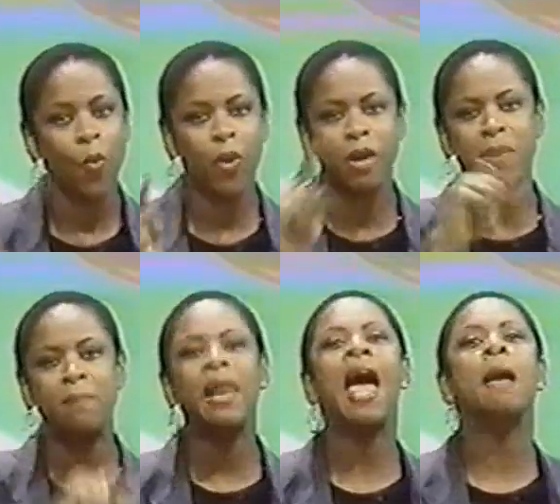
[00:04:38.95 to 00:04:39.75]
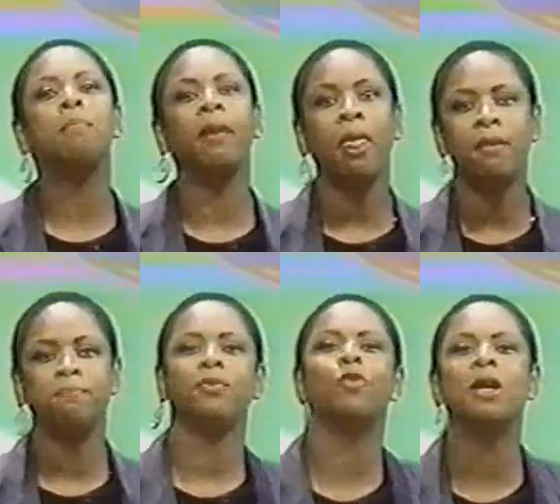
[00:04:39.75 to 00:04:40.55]
We'll be black. Blah, blah,
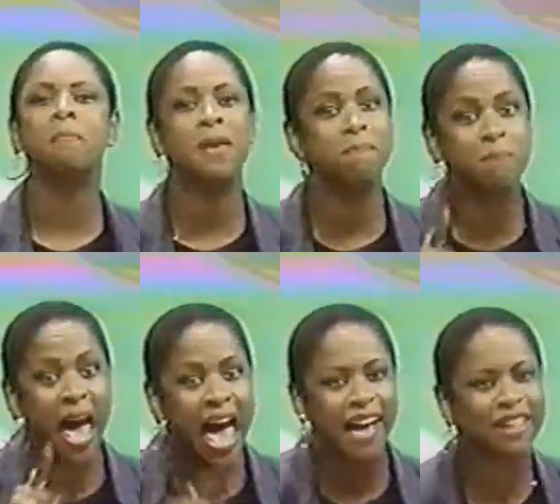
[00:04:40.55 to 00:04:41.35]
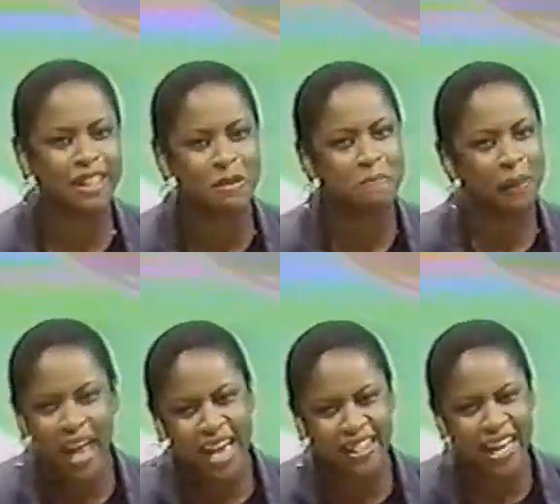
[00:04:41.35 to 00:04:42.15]
we'll be back to
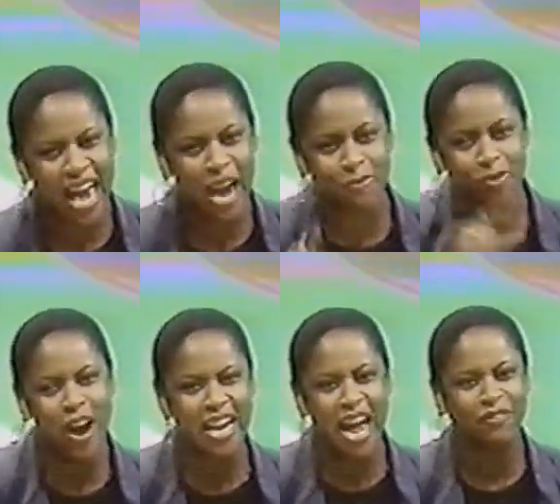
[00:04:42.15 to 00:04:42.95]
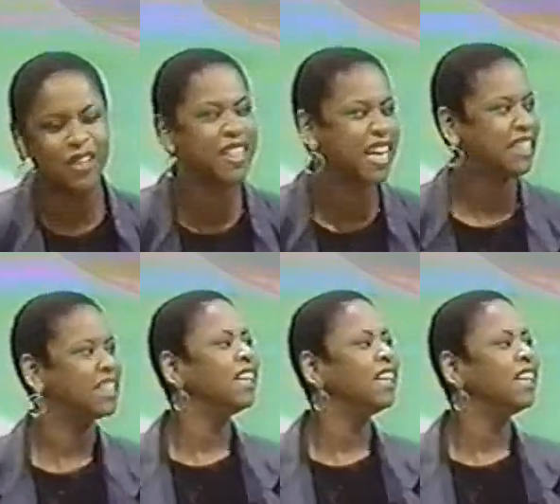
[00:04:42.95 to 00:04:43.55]
play the game hey, right after this